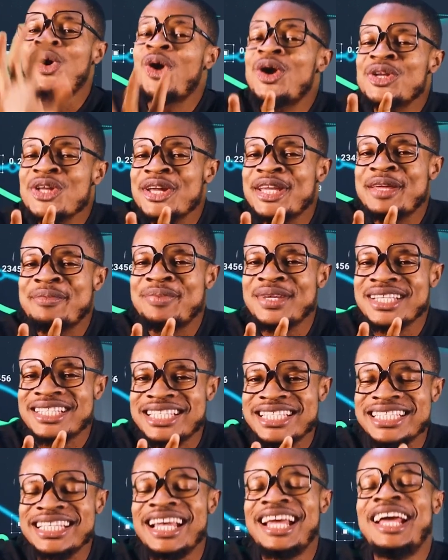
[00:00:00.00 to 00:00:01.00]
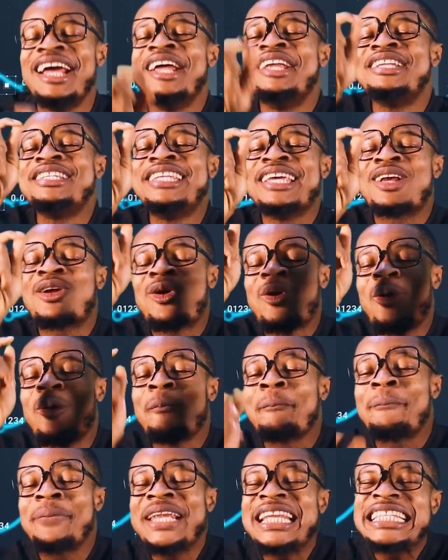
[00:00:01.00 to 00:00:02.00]
Hold on a bit. The
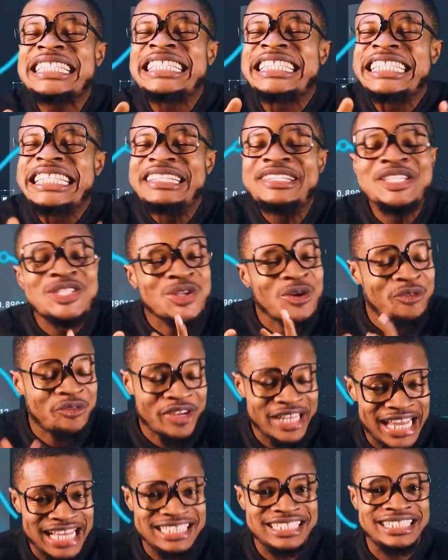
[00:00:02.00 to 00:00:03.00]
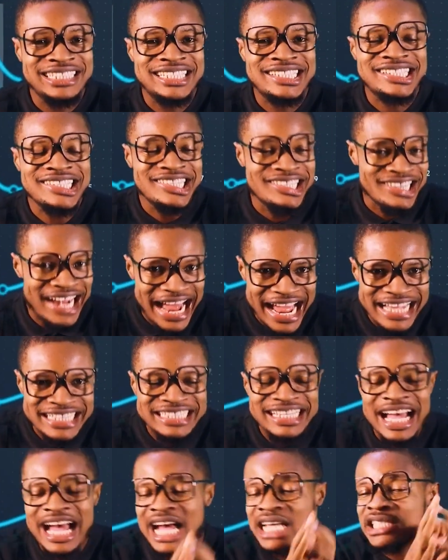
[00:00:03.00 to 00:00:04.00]
complete series of classes,
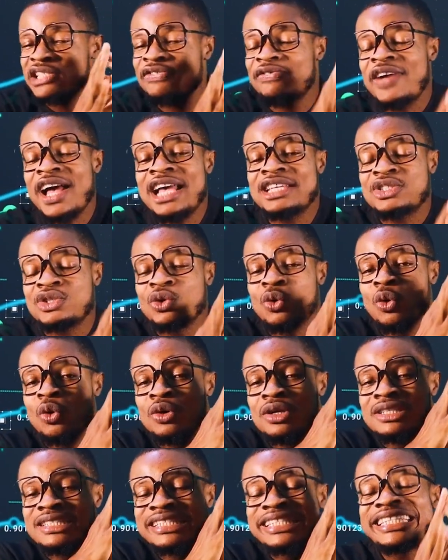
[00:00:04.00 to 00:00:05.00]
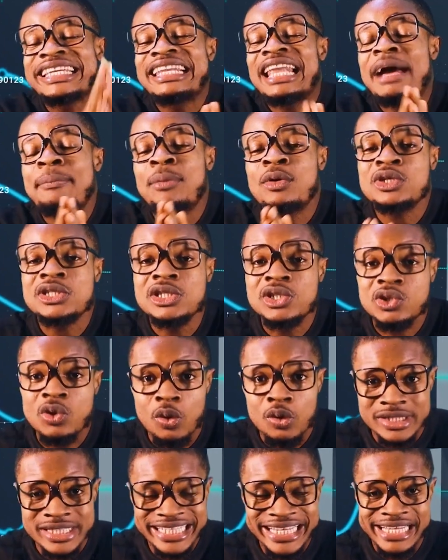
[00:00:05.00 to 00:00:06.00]
right, as far as your syllabus is
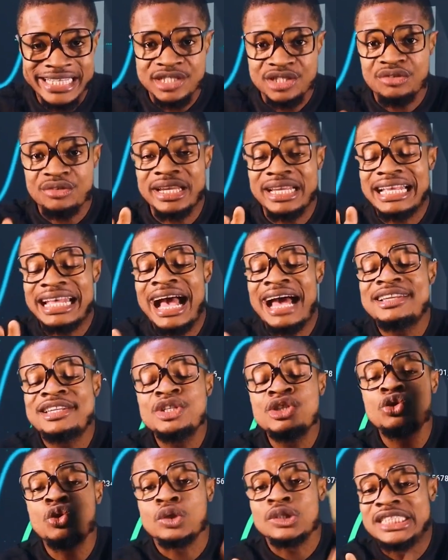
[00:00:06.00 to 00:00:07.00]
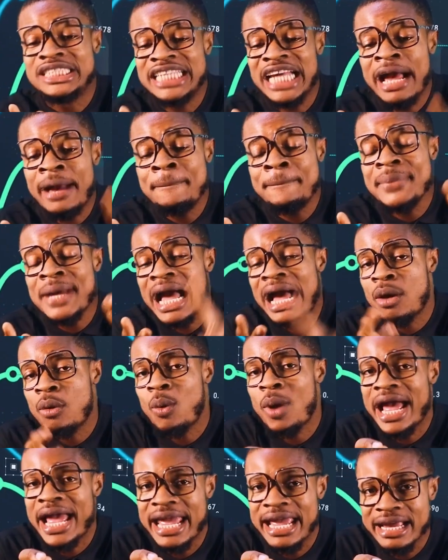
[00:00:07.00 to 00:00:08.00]
concerned regarding your Jamb
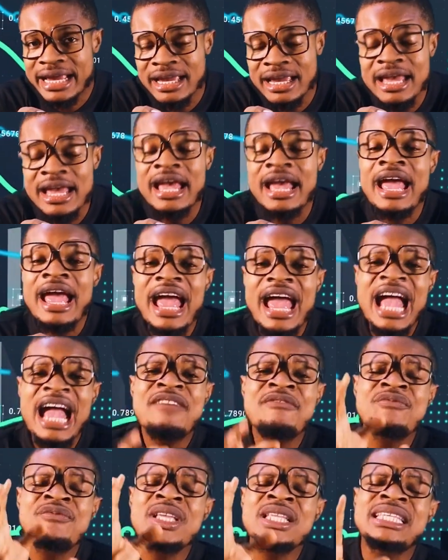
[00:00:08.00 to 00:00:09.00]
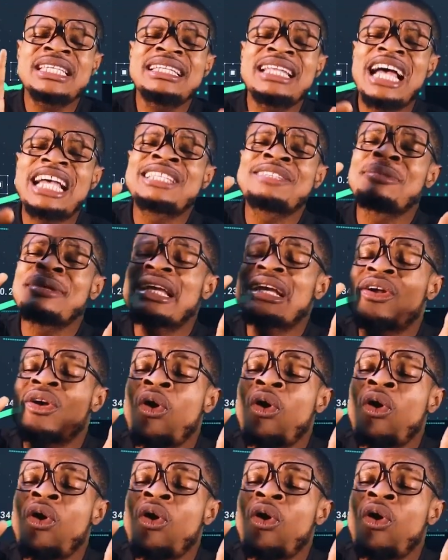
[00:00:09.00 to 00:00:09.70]
And Waec, everything has been